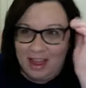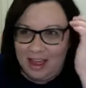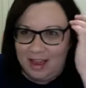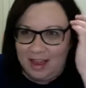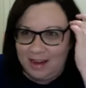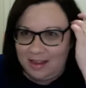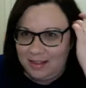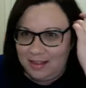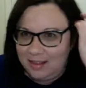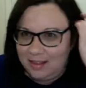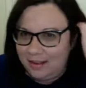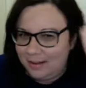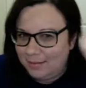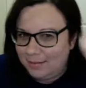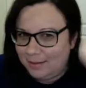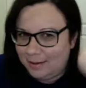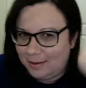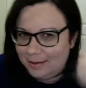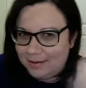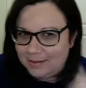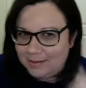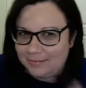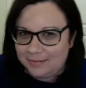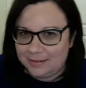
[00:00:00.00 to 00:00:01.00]
I had to think about
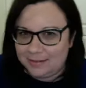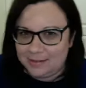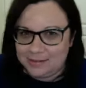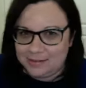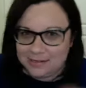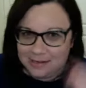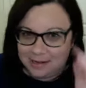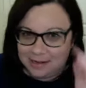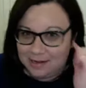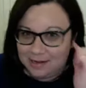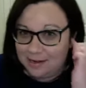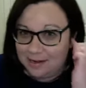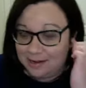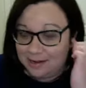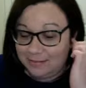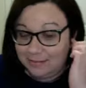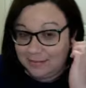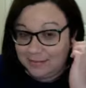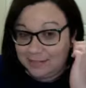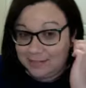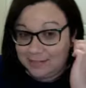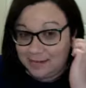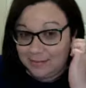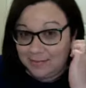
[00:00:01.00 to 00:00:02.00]
that for a second. I
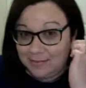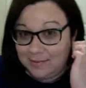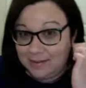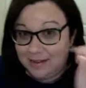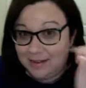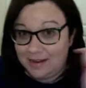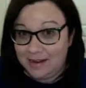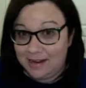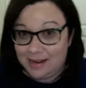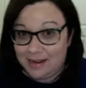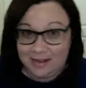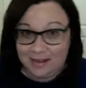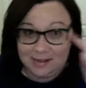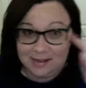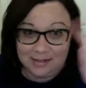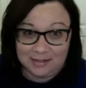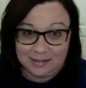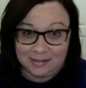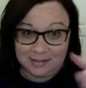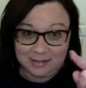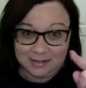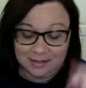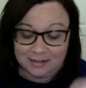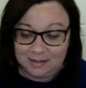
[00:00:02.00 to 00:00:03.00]
even typed the date
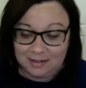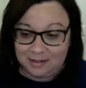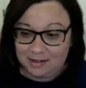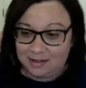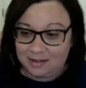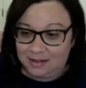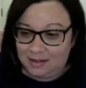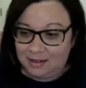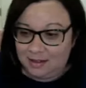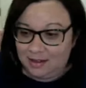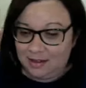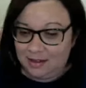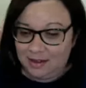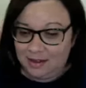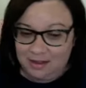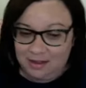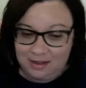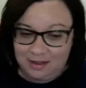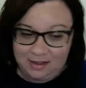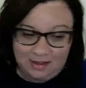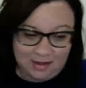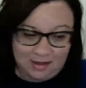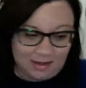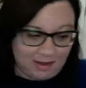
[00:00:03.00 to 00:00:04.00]

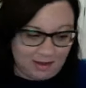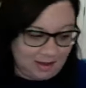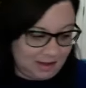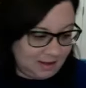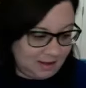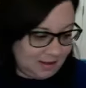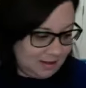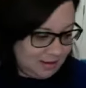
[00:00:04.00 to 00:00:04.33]
in the